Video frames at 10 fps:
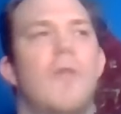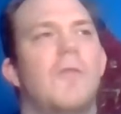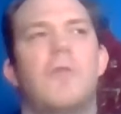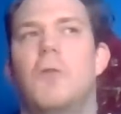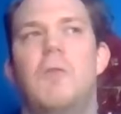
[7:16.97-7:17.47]

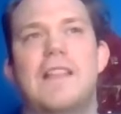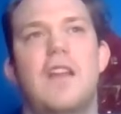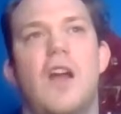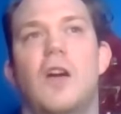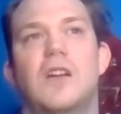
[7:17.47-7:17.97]
through
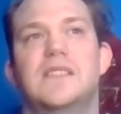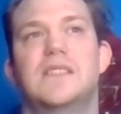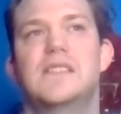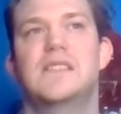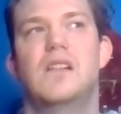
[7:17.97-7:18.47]
Lindenhurst,
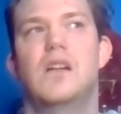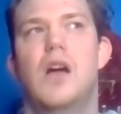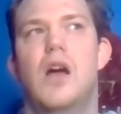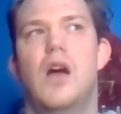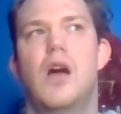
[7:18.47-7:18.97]

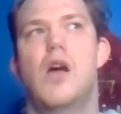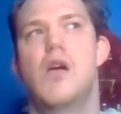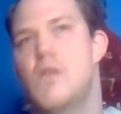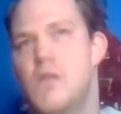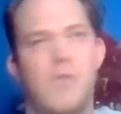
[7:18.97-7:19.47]

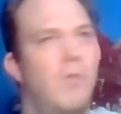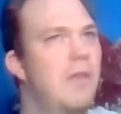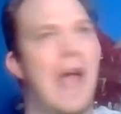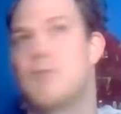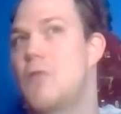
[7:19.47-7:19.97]

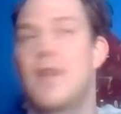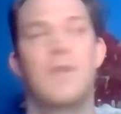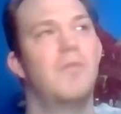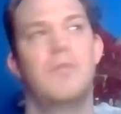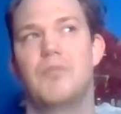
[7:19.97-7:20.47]
we had one of,